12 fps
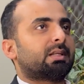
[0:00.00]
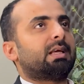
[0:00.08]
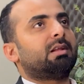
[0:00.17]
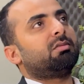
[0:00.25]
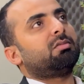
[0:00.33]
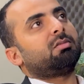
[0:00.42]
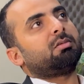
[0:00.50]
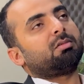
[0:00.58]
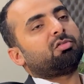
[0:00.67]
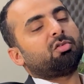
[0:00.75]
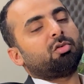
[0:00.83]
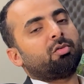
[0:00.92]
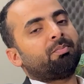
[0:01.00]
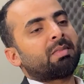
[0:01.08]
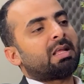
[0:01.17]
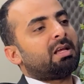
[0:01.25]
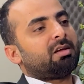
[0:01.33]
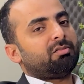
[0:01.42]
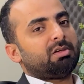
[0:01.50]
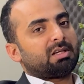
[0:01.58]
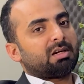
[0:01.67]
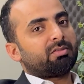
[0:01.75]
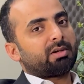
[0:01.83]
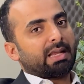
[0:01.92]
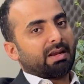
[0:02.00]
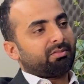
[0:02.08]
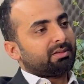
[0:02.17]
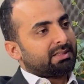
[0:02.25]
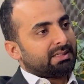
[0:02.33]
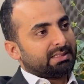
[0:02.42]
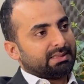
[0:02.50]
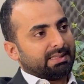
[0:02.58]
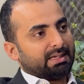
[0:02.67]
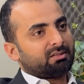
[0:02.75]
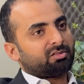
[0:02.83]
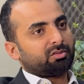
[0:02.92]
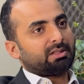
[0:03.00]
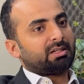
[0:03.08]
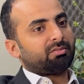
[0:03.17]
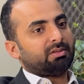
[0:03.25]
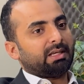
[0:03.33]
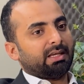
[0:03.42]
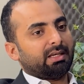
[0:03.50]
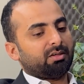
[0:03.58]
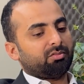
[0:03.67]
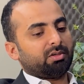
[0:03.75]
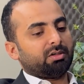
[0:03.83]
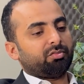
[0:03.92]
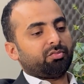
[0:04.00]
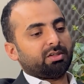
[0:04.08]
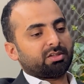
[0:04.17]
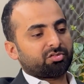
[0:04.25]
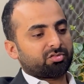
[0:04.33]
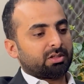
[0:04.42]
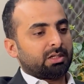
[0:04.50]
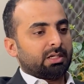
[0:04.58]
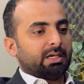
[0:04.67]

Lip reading: And so we cover everything in that, so that we have a fixed